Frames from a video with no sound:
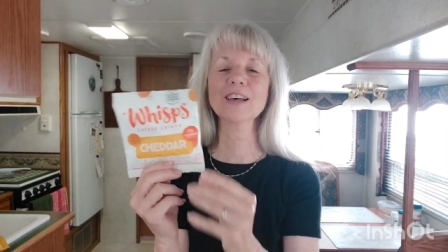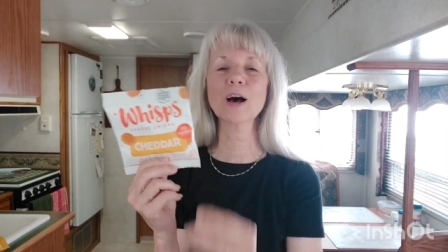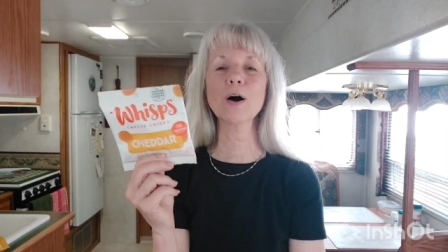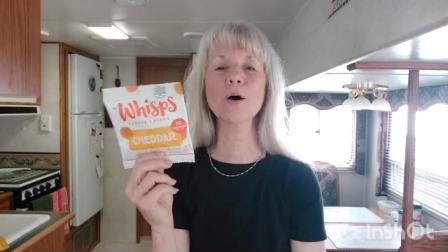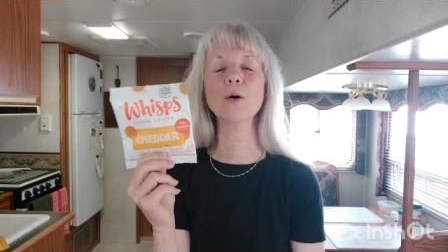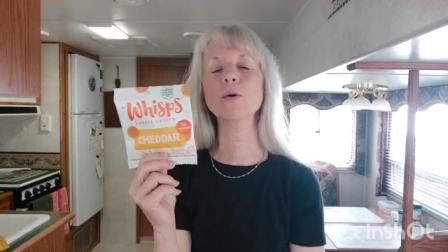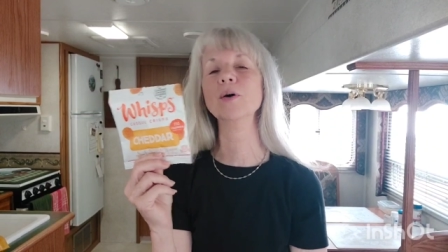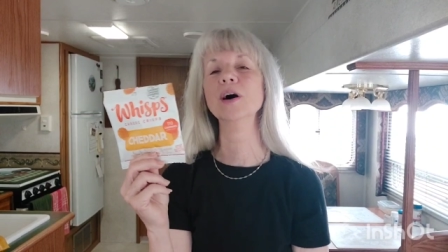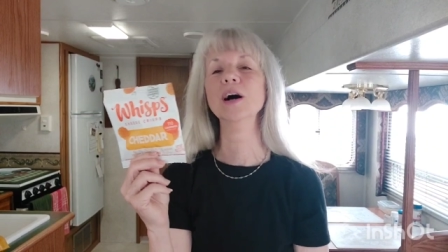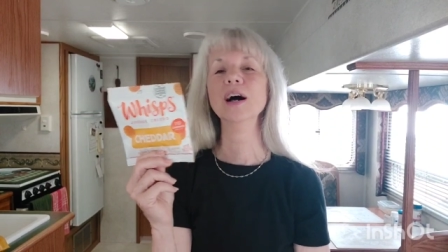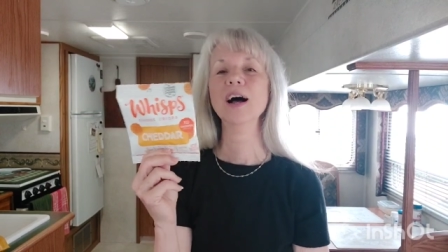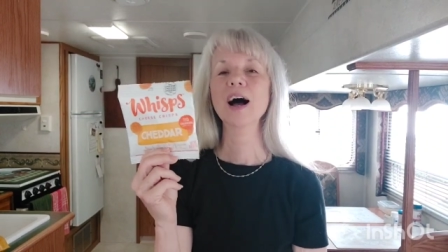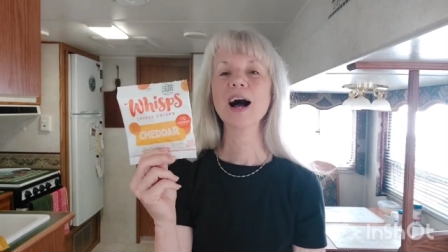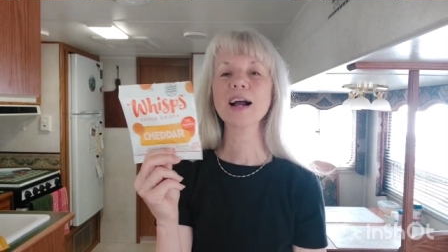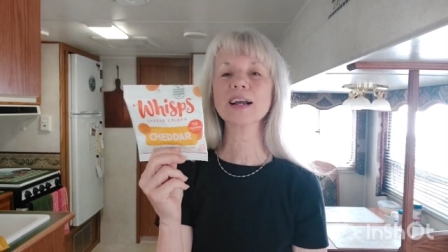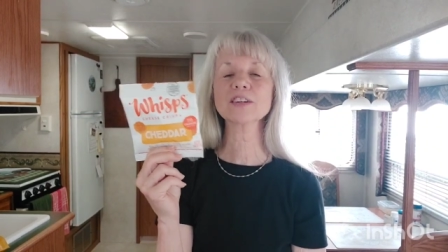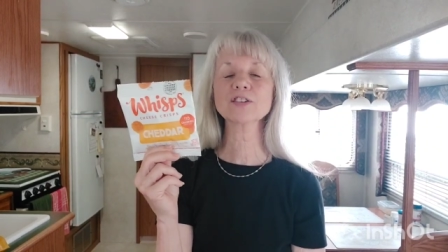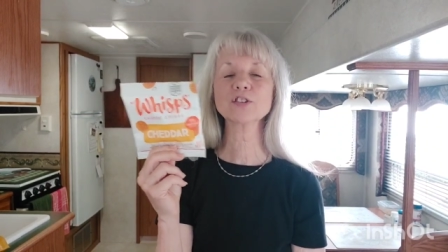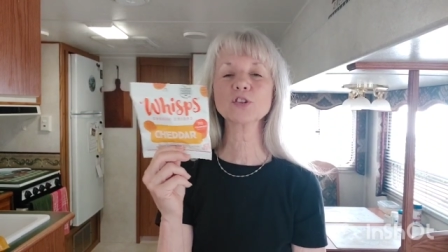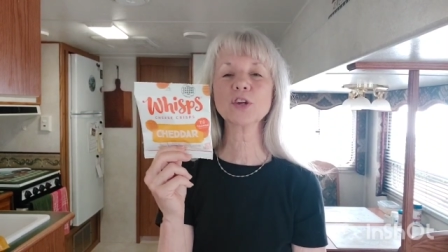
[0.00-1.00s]
So I
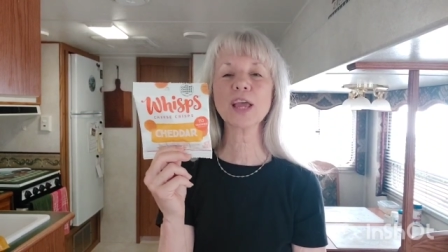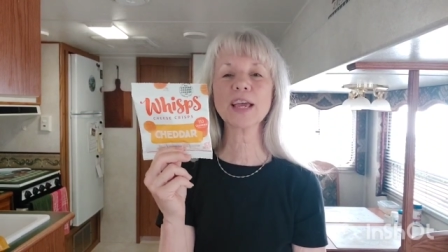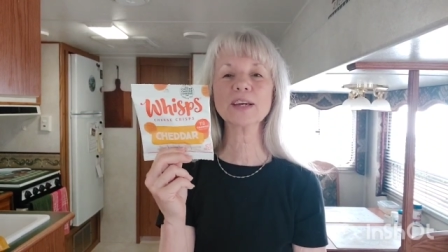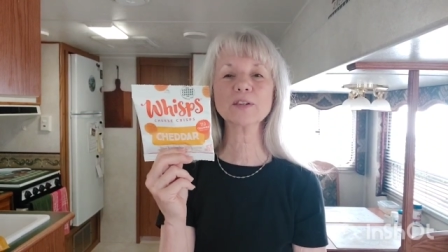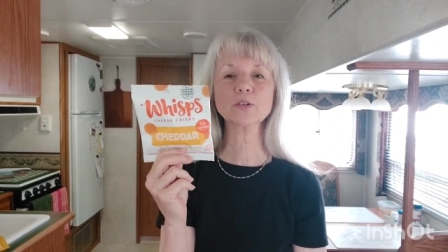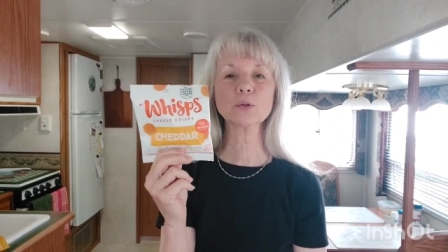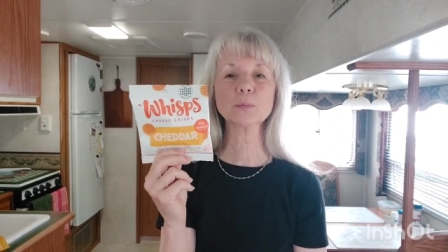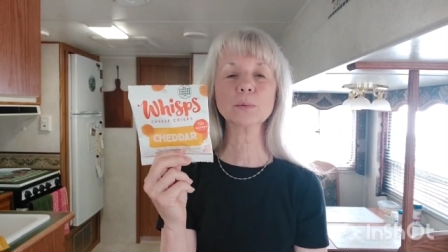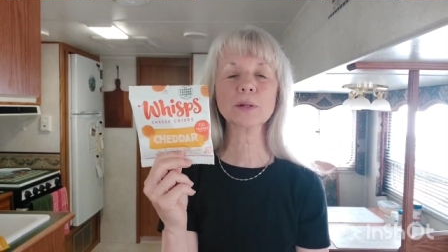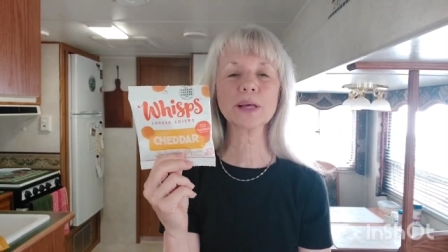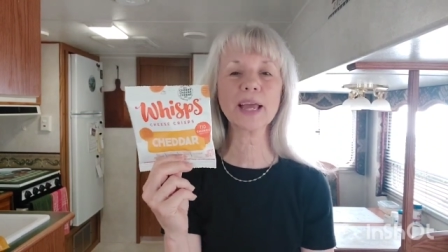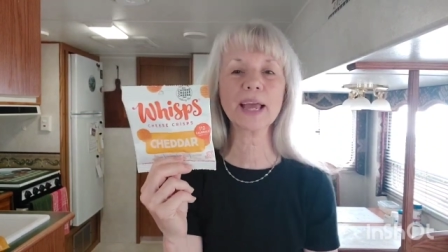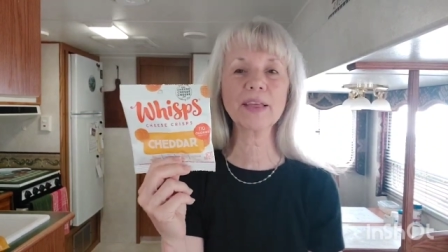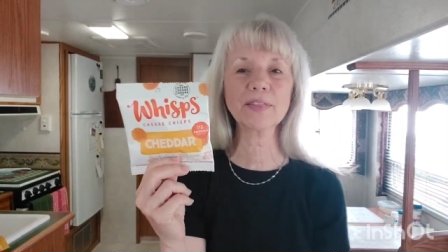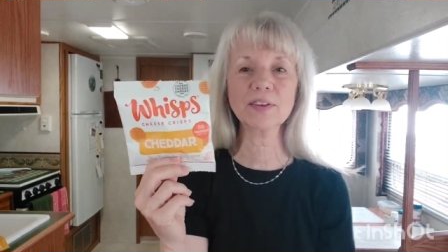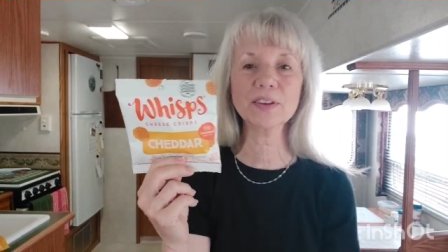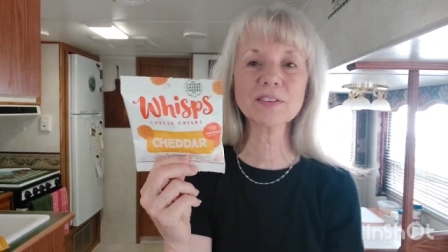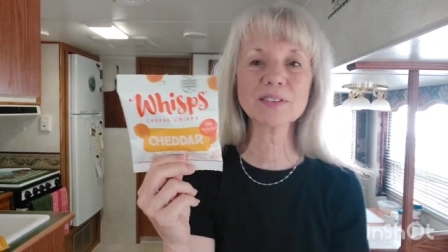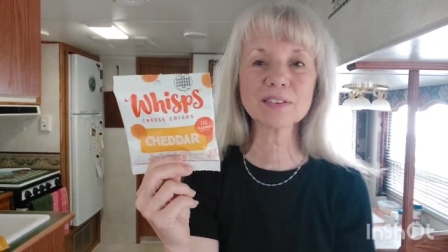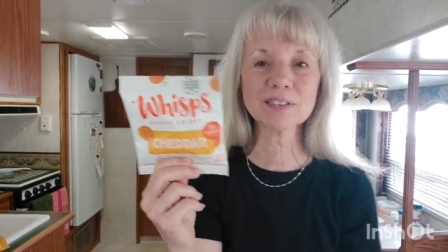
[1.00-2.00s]
guess you can't duplicate
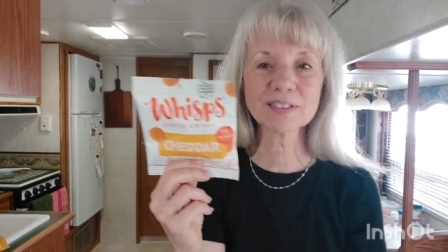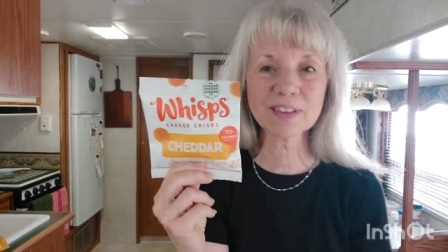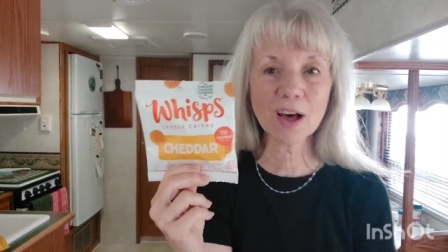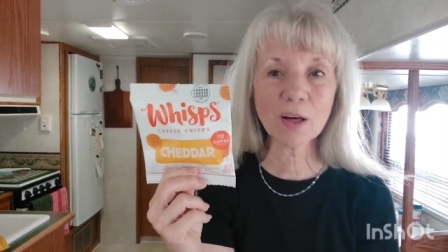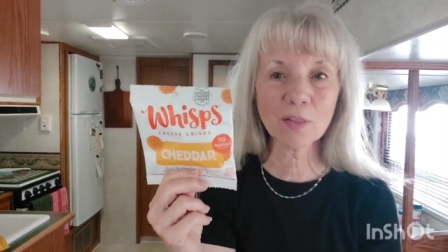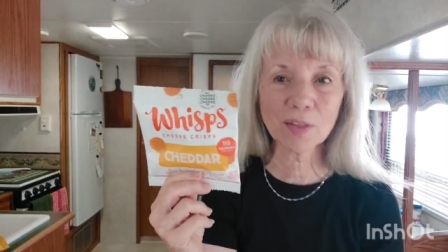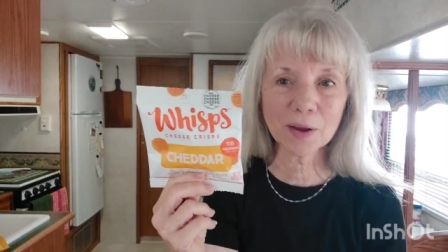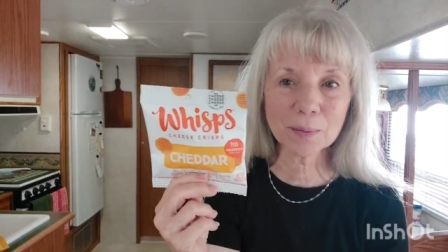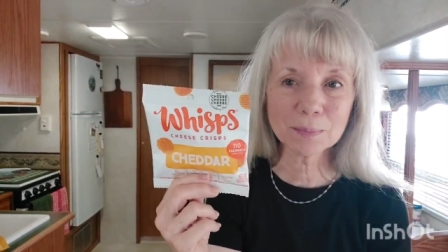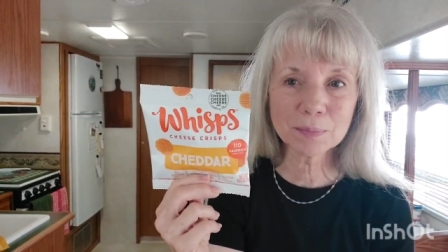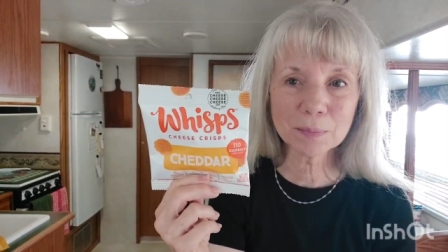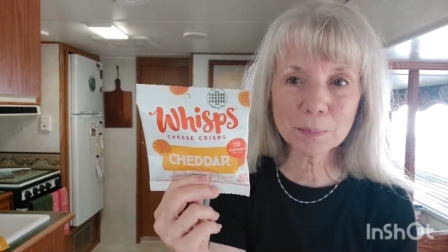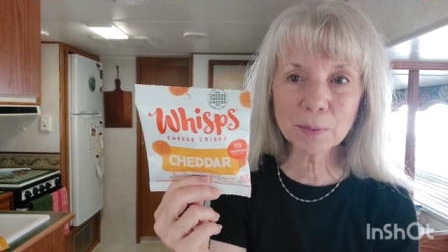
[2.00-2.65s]
these and sell them,